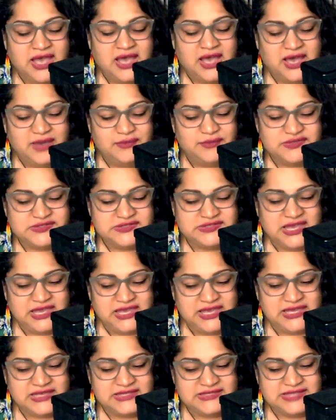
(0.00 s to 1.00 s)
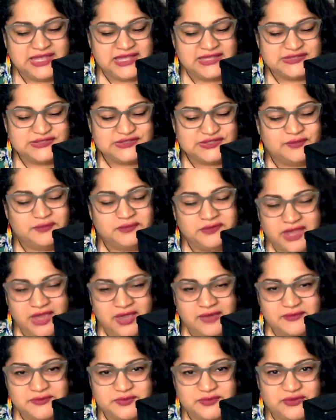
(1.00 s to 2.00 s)
I would say, is that
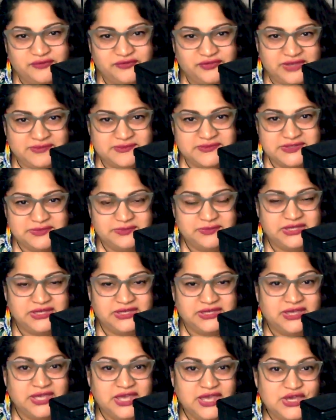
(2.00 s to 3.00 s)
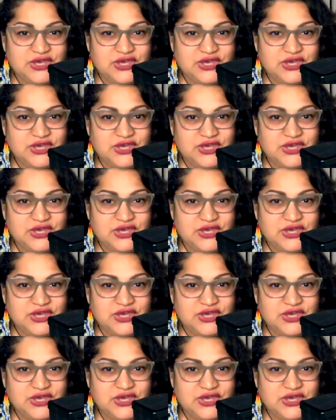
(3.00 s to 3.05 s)
sometimes with a flame sibling,